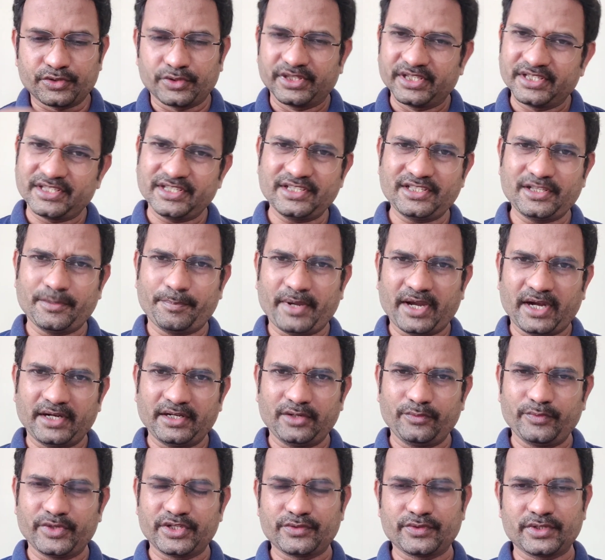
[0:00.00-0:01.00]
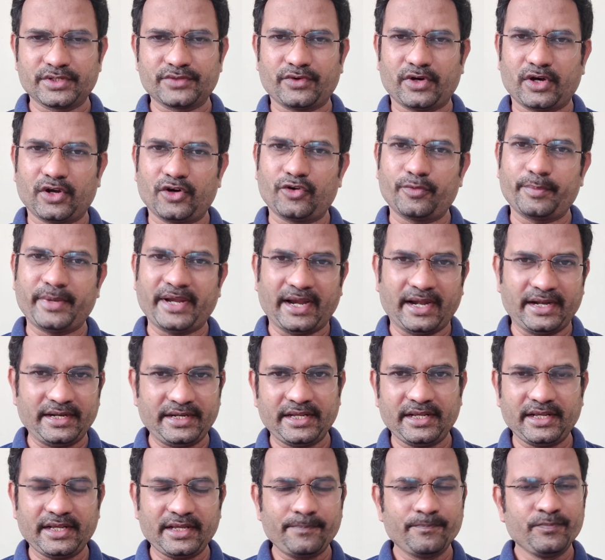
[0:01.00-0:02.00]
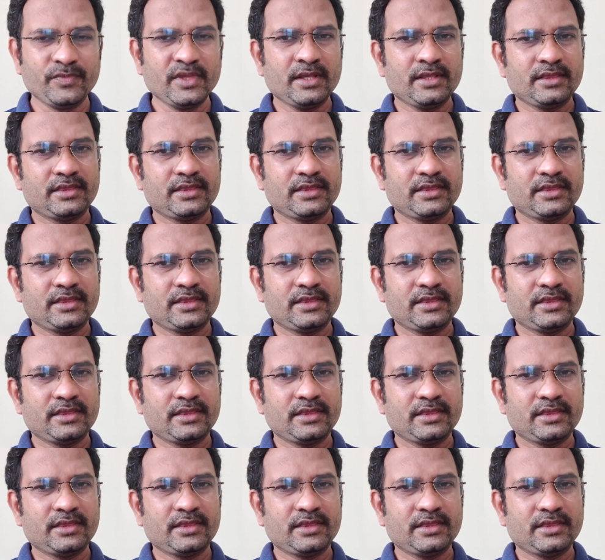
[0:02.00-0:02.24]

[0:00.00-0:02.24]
so this is the pattern which was followed by NTA.